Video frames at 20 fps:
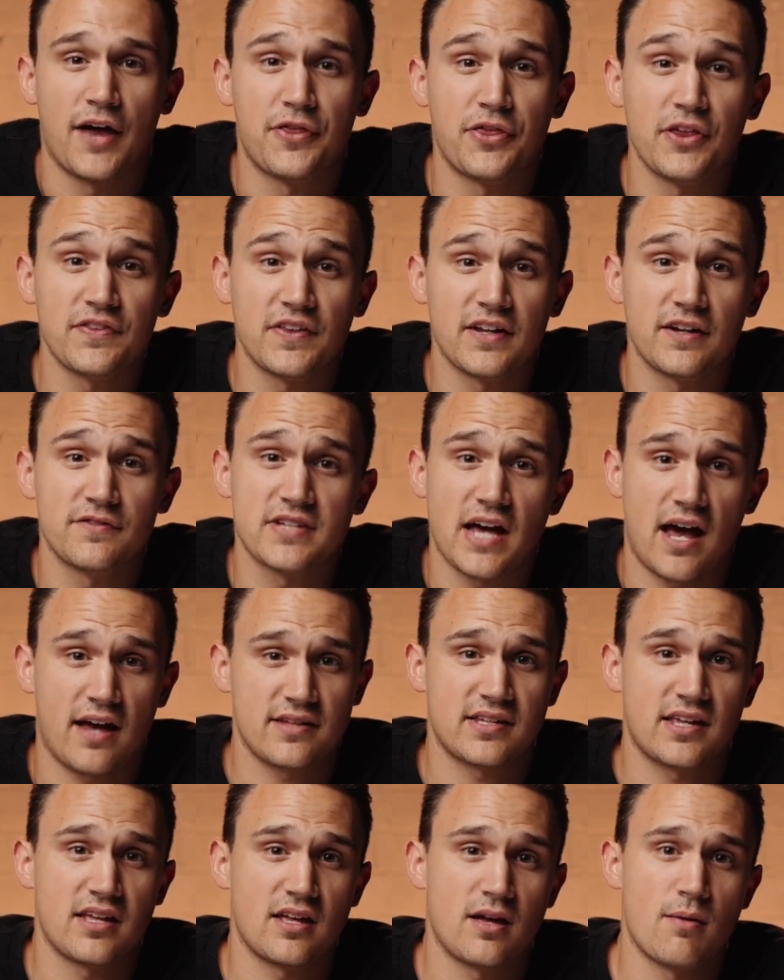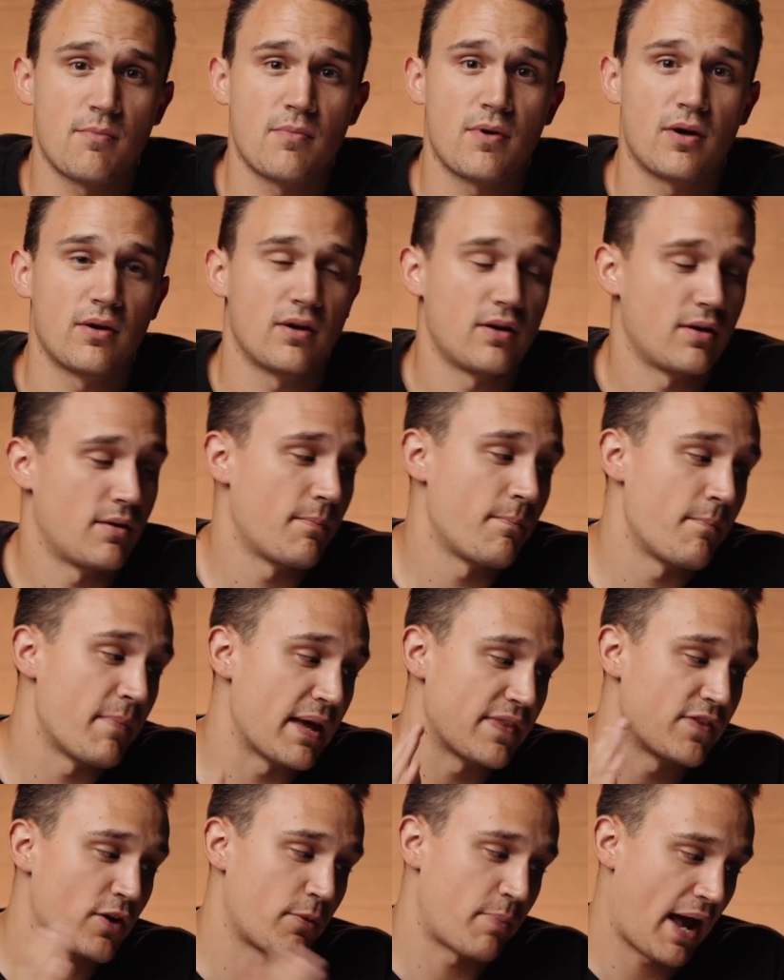I think that if Tascam
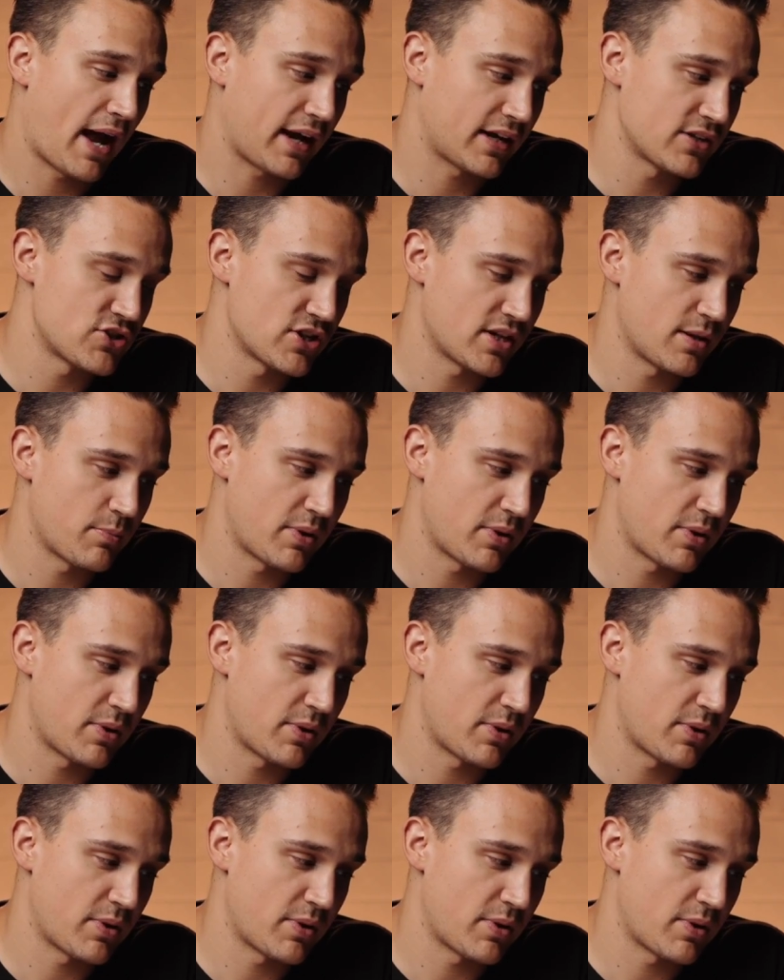made their packaging